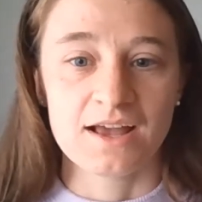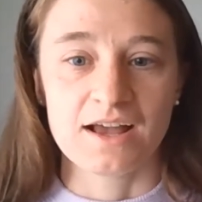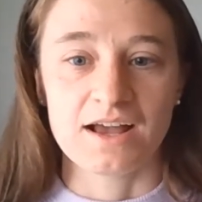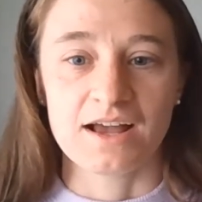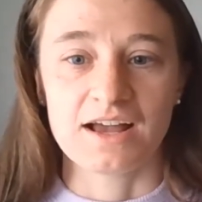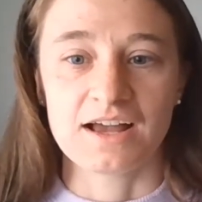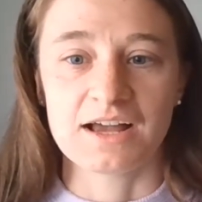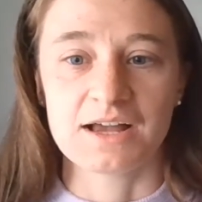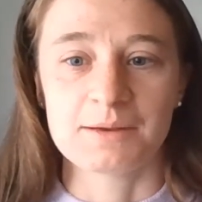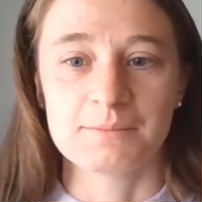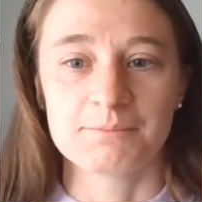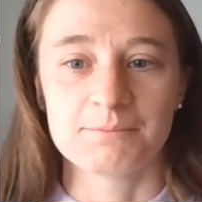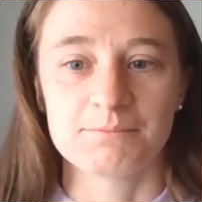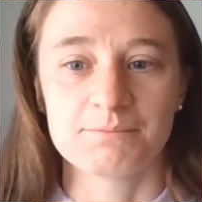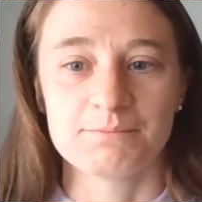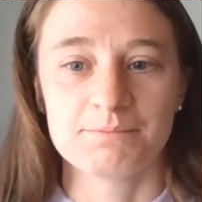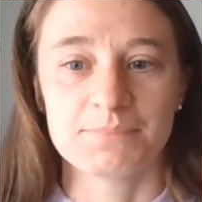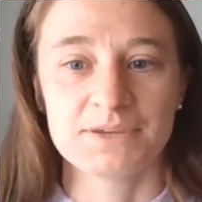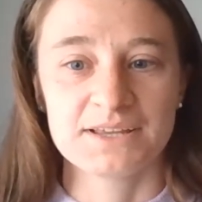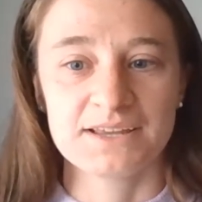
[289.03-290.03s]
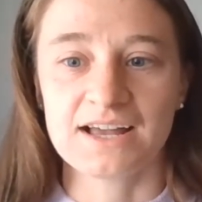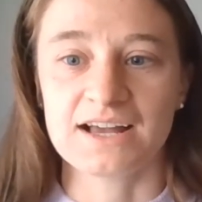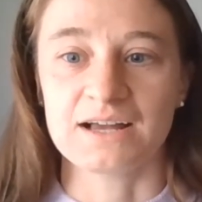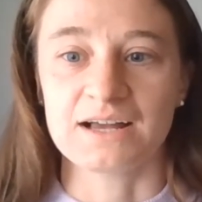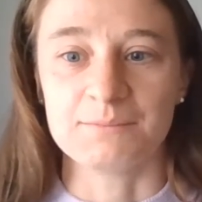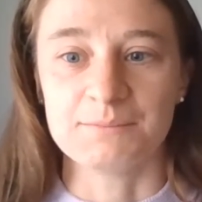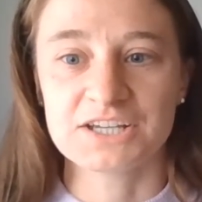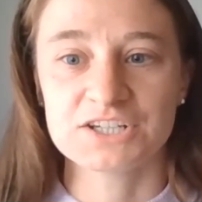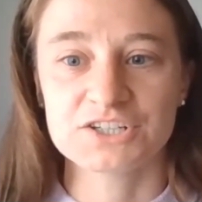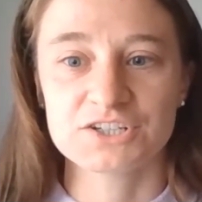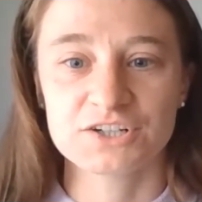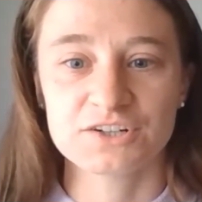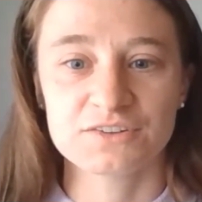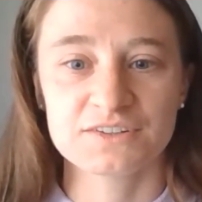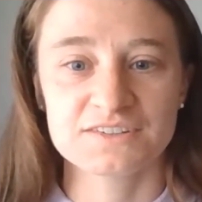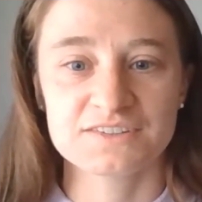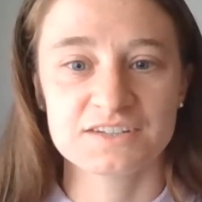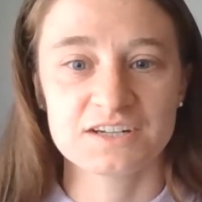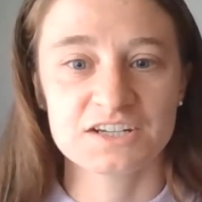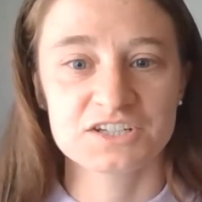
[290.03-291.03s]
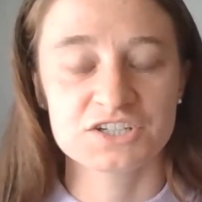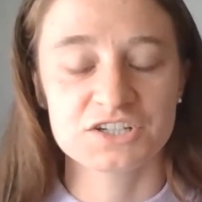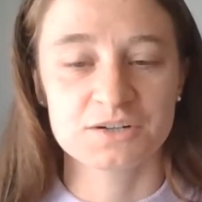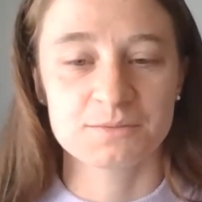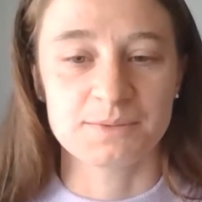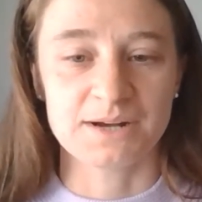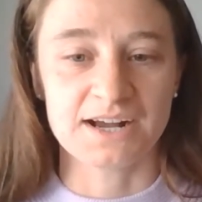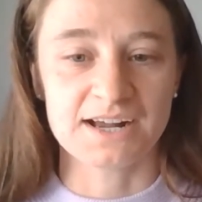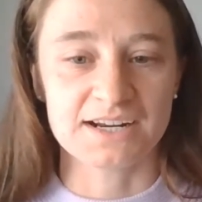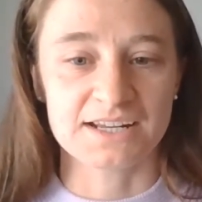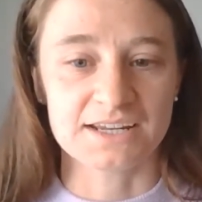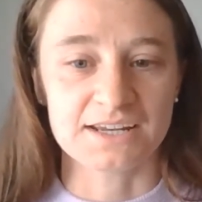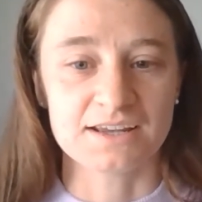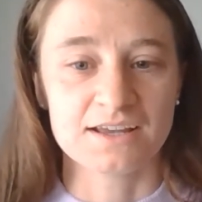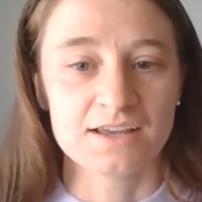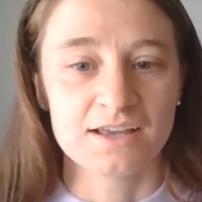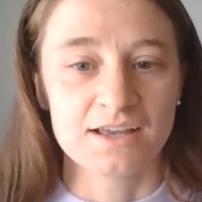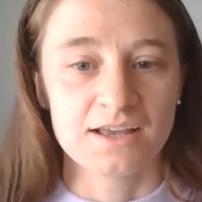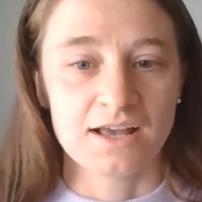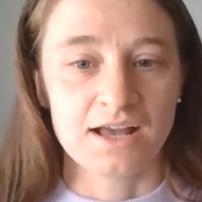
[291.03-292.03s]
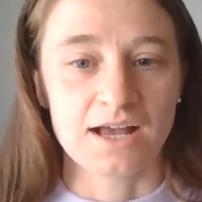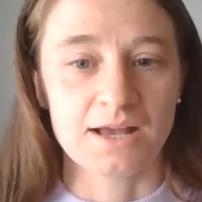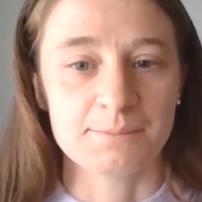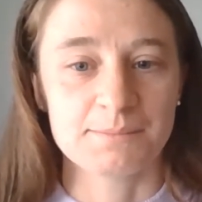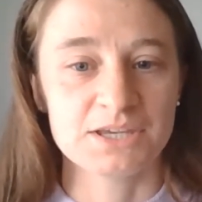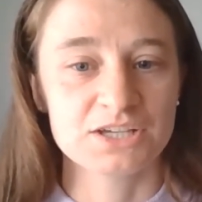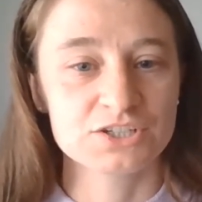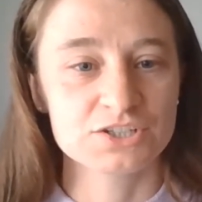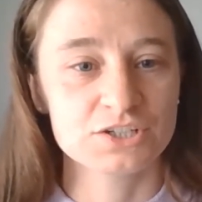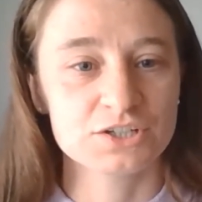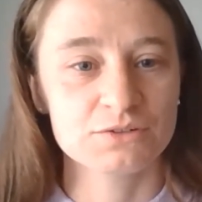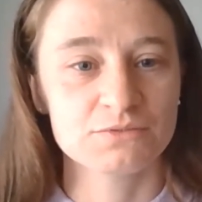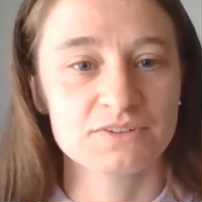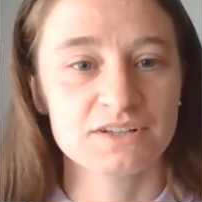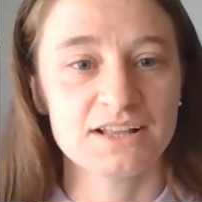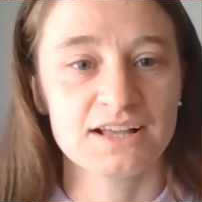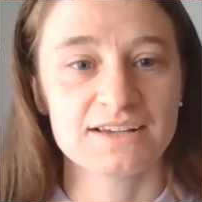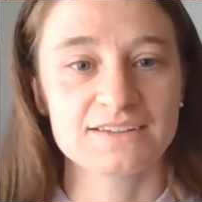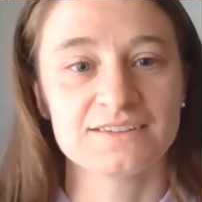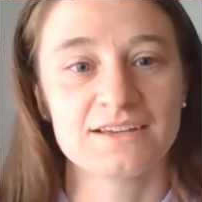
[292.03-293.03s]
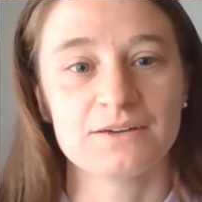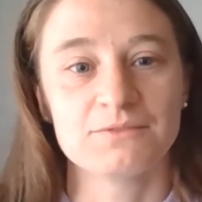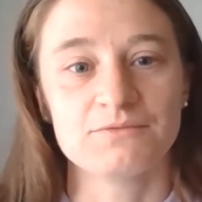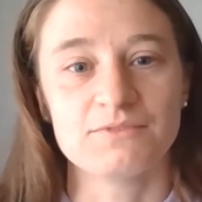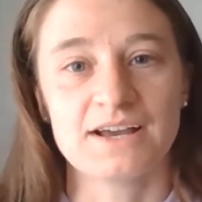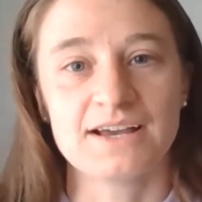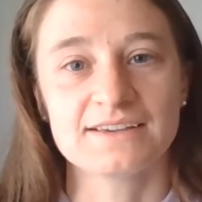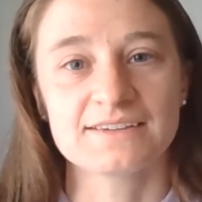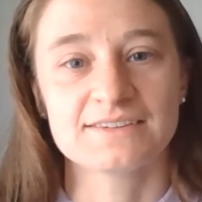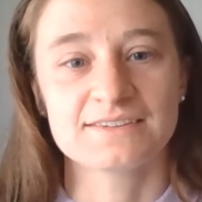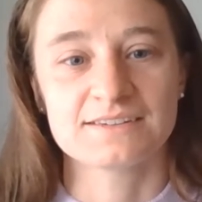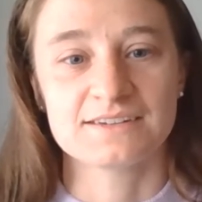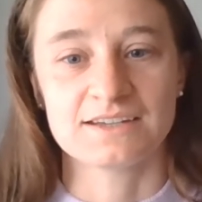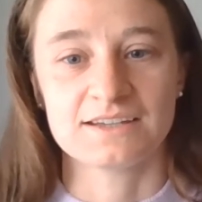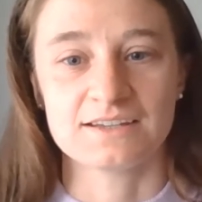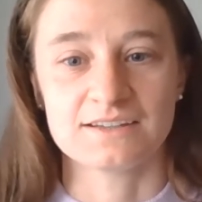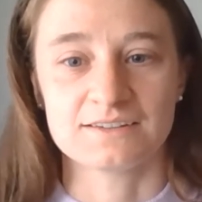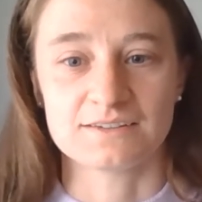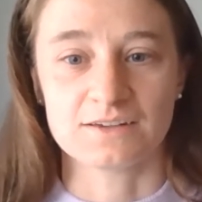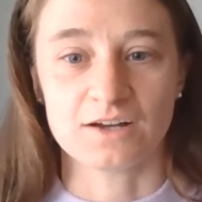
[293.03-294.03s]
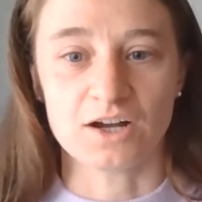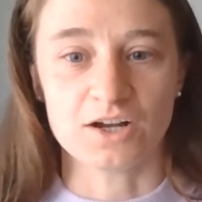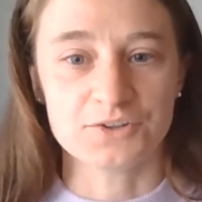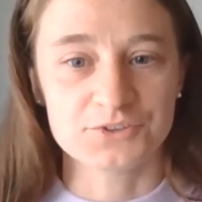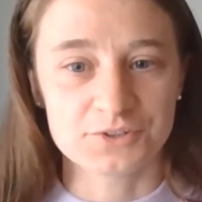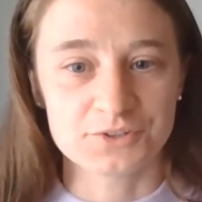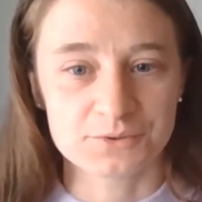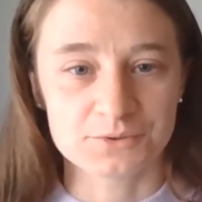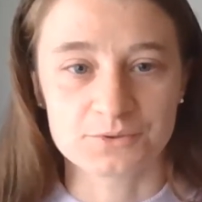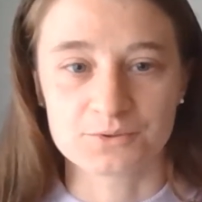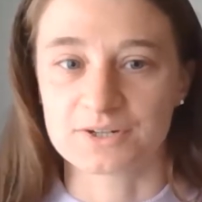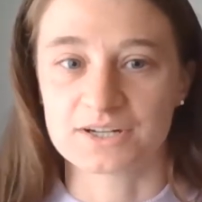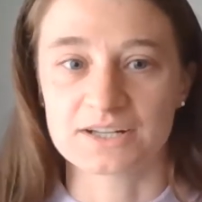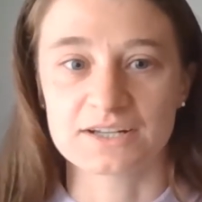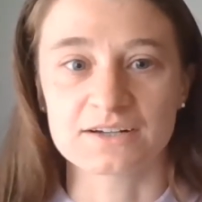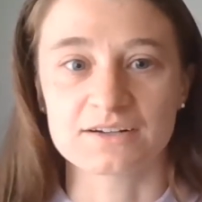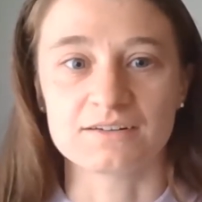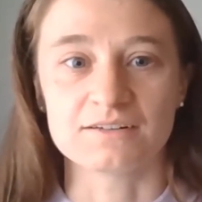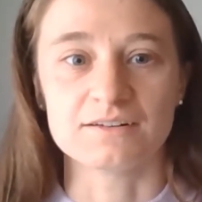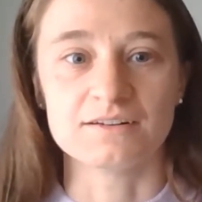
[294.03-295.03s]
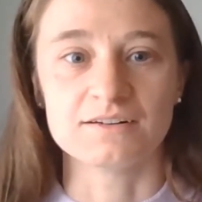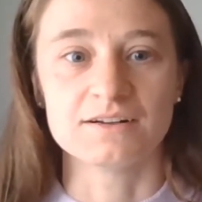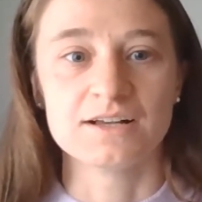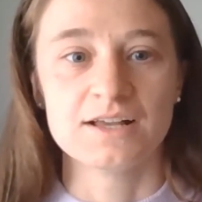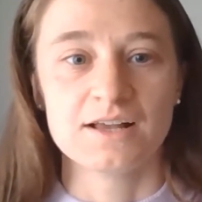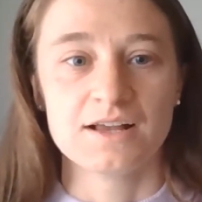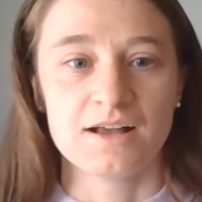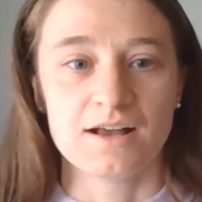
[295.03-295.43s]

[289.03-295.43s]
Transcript: But yeah, make sure you're listening to your body. Make sure you realize that rest is also critical.